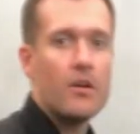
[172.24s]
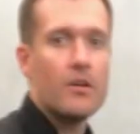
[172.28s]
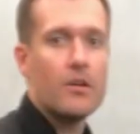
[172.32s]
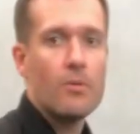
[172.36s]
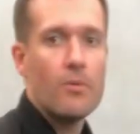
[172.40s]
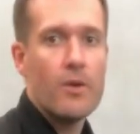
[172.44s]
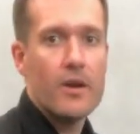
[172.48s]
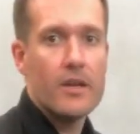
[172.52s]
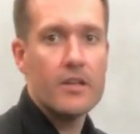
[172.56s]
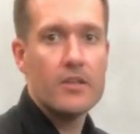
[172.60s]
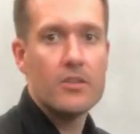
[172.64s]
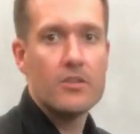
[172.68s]
you
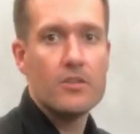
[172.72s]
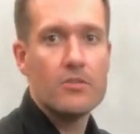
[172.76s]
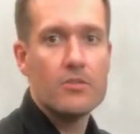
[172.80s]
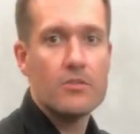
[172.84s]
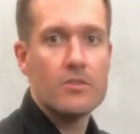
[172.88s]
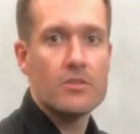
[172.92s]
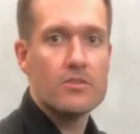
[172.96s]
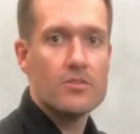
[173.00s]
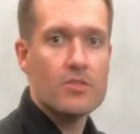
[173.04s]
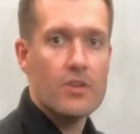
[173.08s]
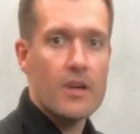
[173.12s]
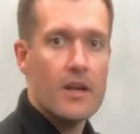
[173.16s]
want to do
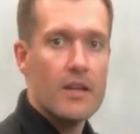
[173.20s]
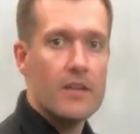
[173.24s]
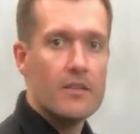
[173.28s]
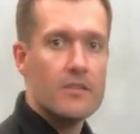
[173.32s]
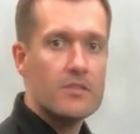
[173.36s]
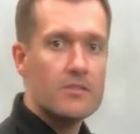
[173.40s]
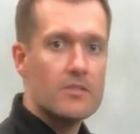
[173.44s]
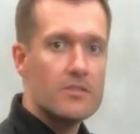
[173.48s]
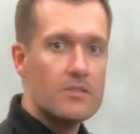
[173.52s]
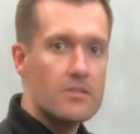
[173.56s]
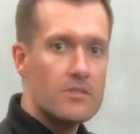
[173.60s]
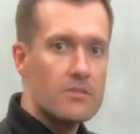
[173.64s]
is try and
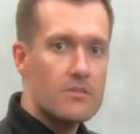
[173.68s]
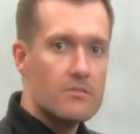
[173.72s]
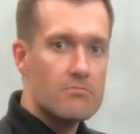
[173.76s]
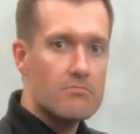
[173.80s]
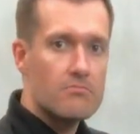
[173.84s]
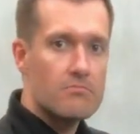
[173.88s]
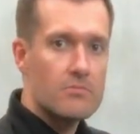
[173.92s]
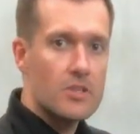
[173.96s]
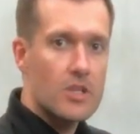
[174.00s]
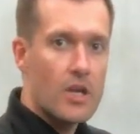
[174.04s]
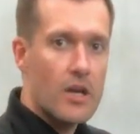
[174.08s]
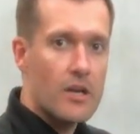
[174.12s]

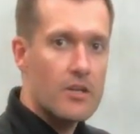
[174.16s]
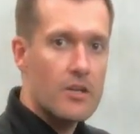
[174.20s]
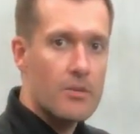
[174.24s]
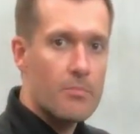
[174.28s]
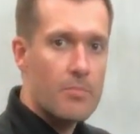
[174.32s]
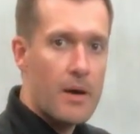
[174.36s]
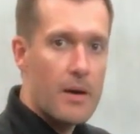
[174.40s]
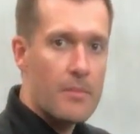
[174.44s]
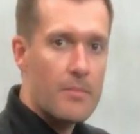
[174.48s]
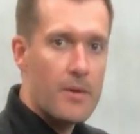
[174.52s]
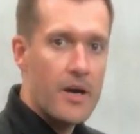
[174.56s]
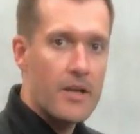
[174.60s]
tuck your
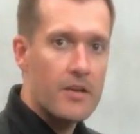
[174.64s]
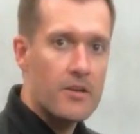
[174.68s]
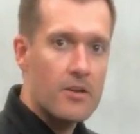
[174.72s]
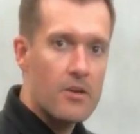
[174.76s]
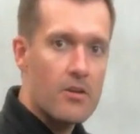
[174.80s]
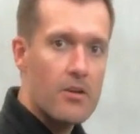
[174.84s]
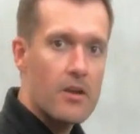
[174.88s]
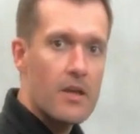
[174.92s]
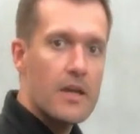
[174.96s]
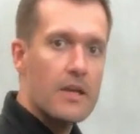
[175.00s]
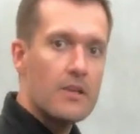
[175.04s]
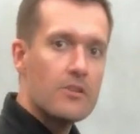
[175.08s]
bum
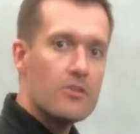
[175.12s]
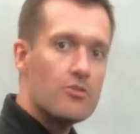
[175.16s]
under.